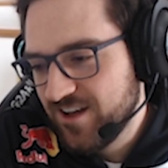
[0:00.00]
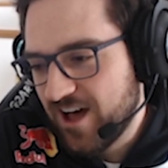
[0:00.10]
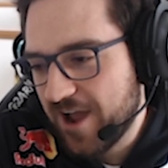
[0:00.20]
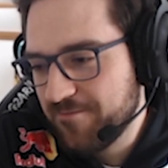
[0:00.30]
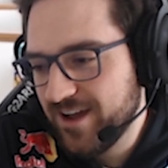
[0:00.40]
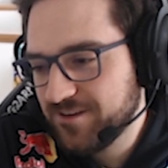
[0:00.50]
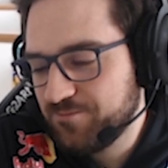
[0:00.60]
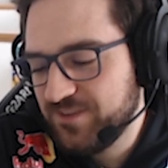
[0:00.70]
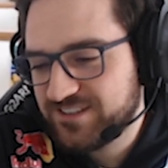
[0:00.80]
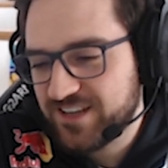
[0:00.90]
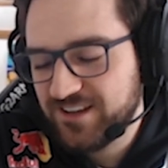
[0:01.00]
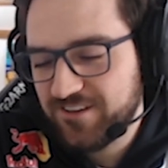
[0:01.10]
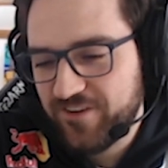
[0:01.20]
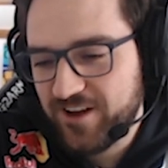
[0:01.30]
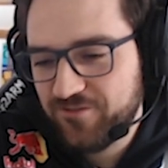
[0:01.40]
I might decide the
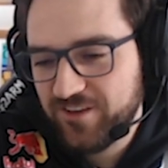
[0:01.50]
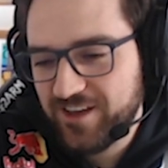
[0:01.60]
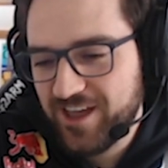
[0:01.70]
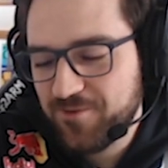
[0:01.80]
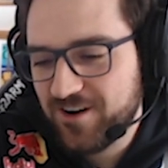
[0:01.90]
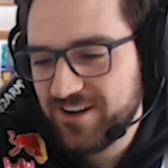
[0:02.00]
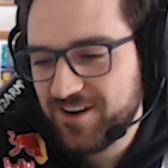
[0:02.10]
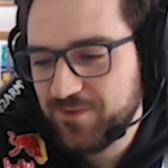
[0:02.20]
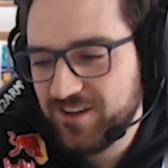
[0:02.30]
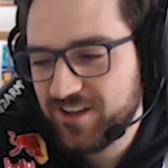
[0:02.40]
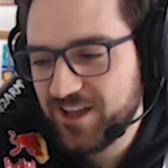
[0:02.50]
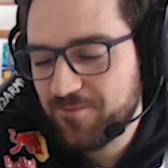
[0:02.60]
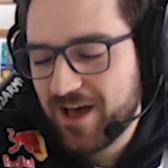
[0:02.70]
fate of the game early and mid game.